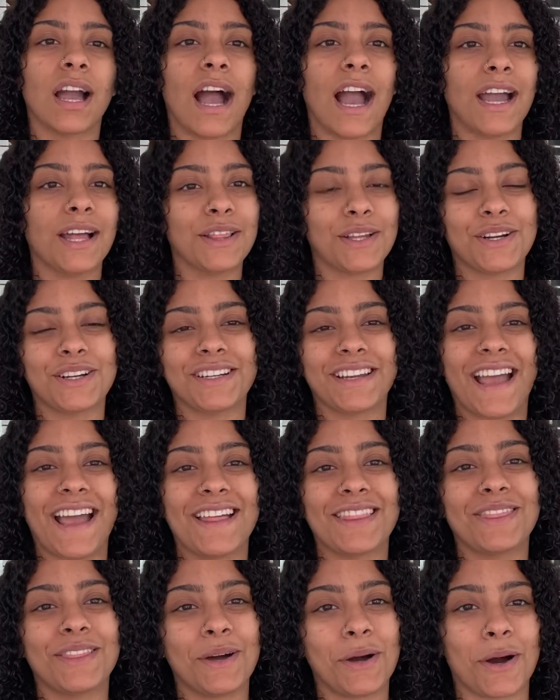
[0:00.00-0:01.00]
I learned
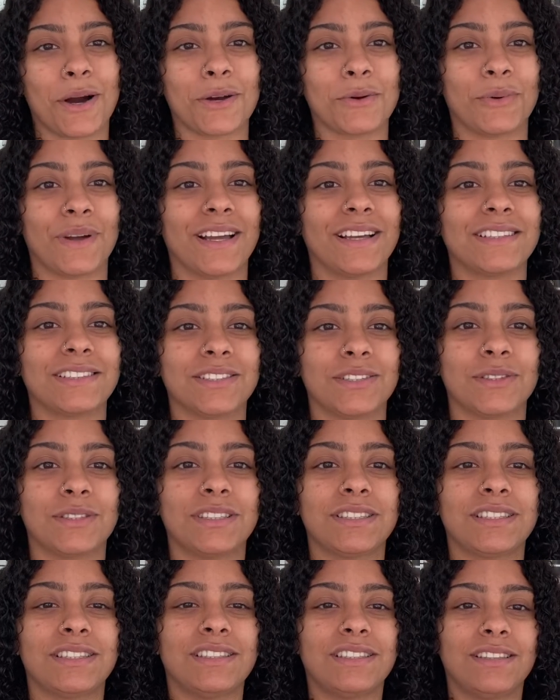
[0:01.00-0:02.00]
that the hard way. So
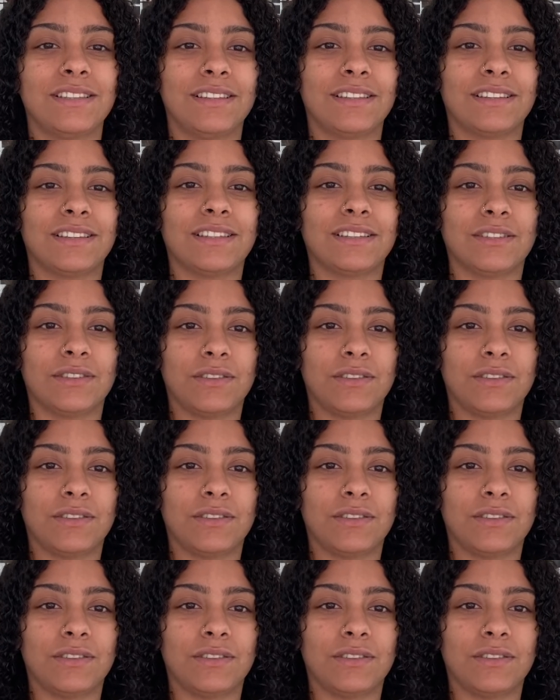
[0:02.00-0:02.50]
the